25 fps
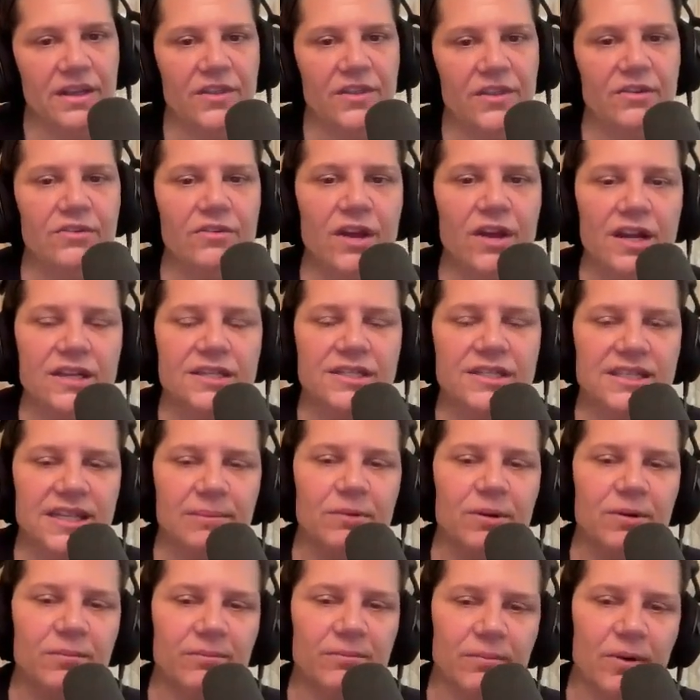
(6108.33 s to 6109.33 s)
They're not
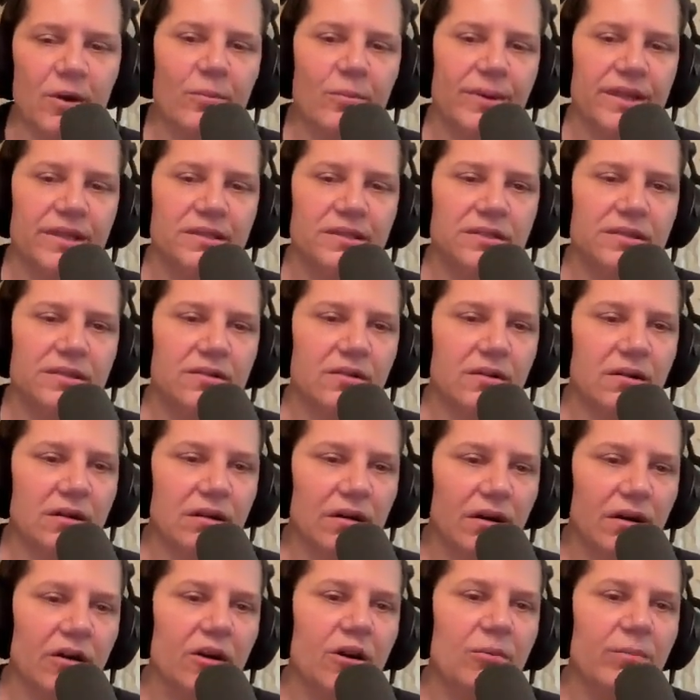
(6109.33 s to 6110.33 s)
separate moments. They're
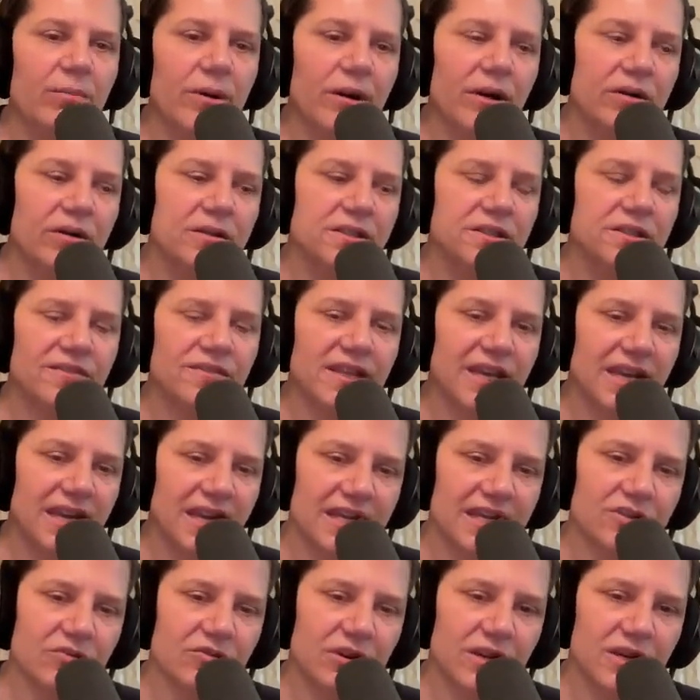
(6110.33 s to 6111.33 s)
all parts of the
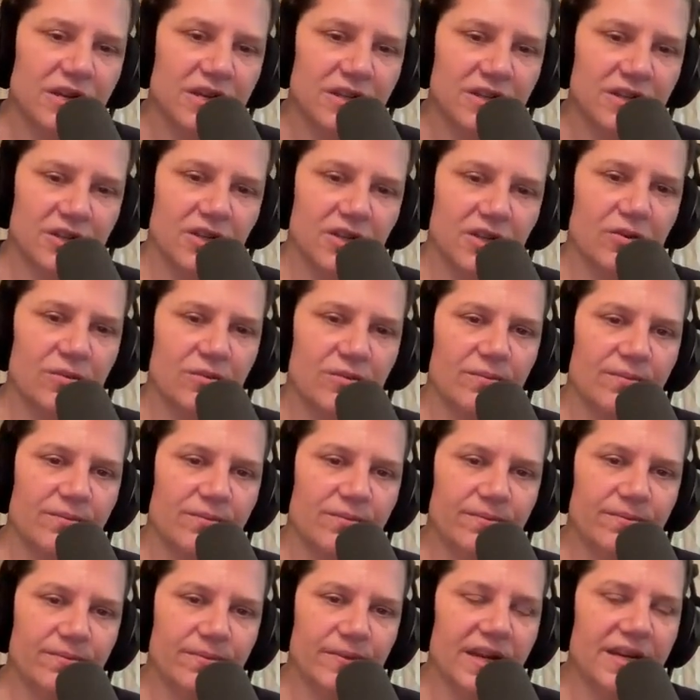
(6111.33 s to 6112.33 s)
integrated you.
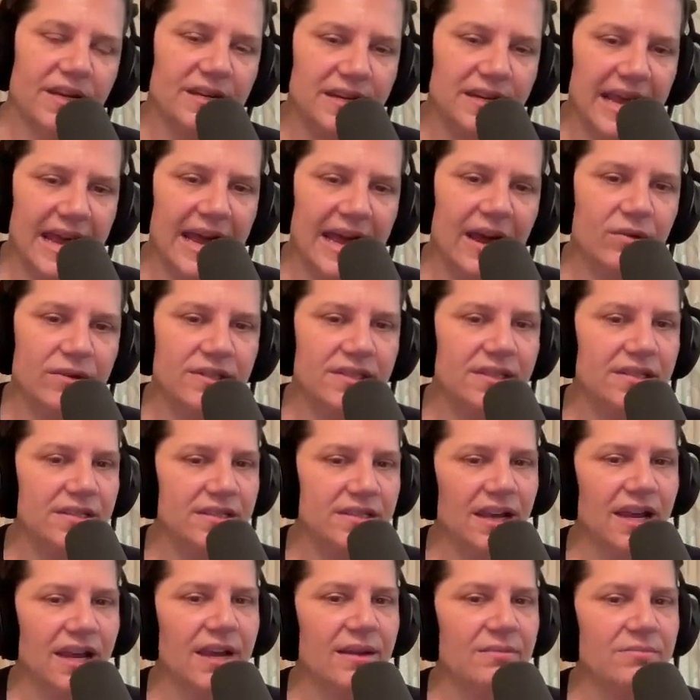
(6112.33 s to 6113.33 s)
And now it's the
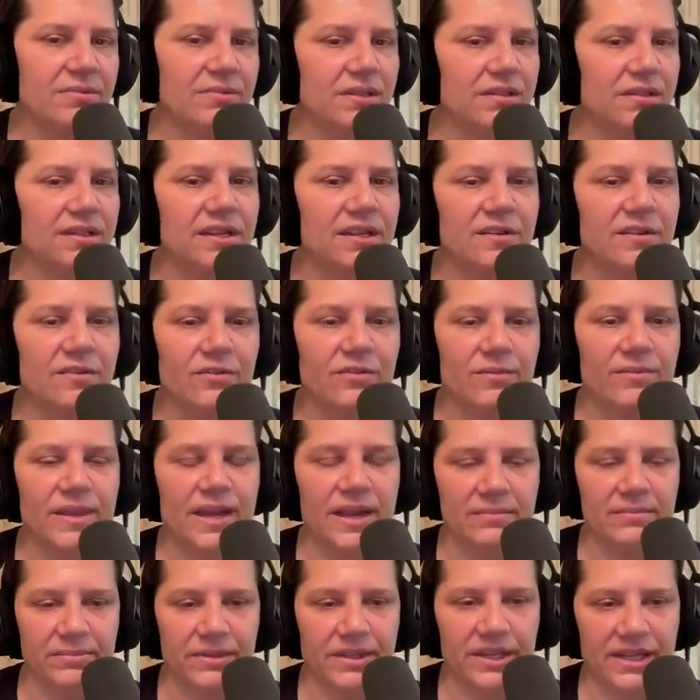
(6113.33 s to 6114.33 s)
time to live from
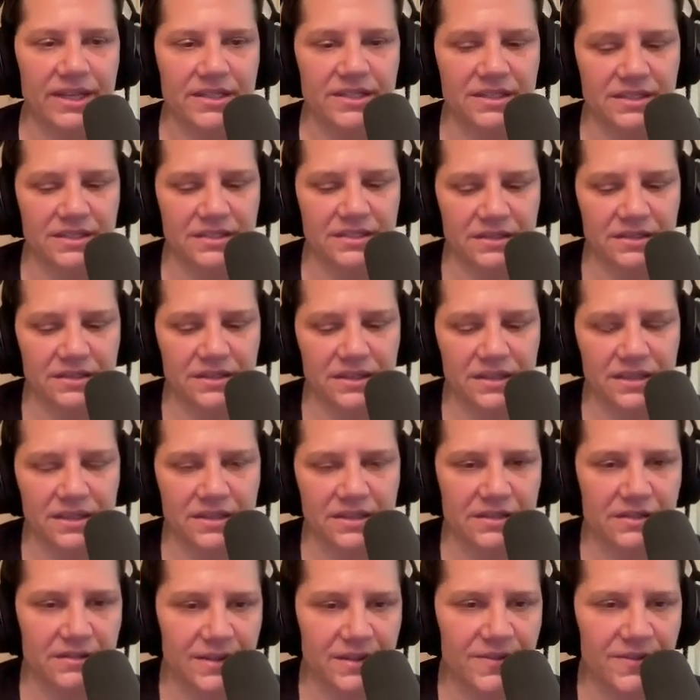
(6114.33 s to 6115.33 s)
that place.
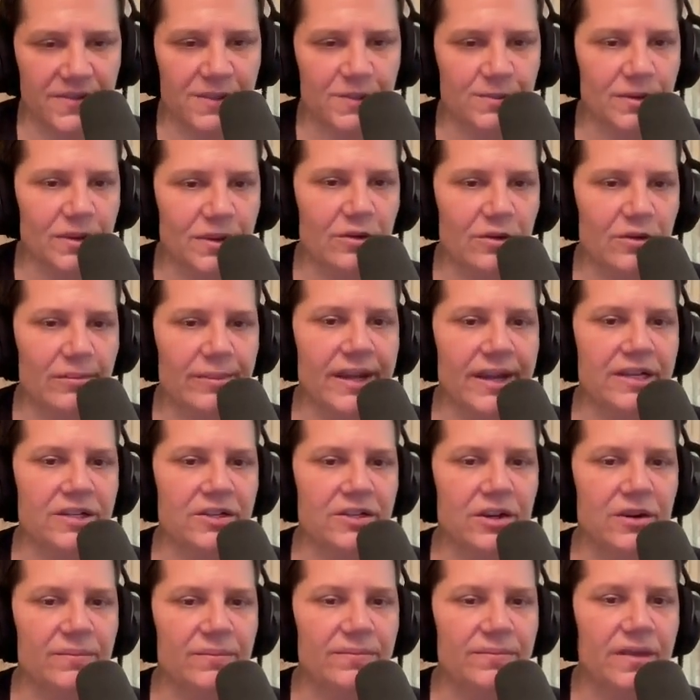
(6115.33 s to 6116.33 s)
So let this be a
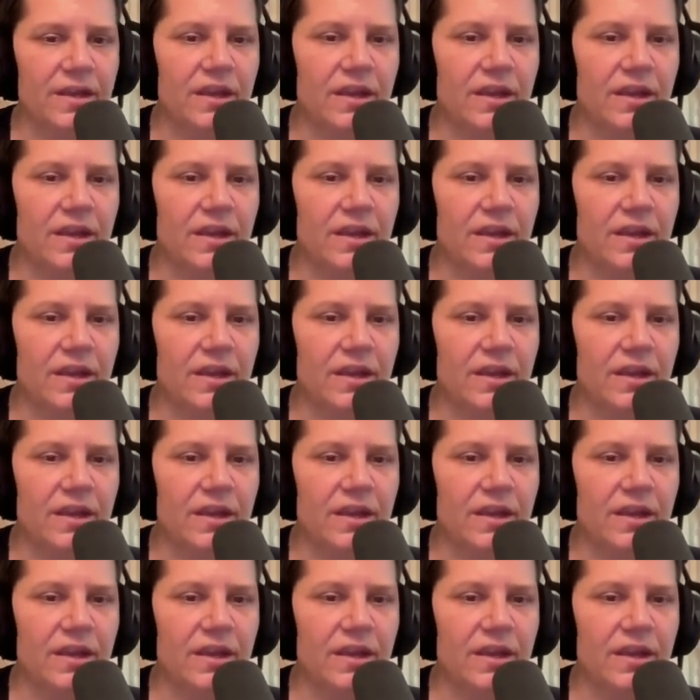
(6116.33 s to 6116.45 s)
reminder.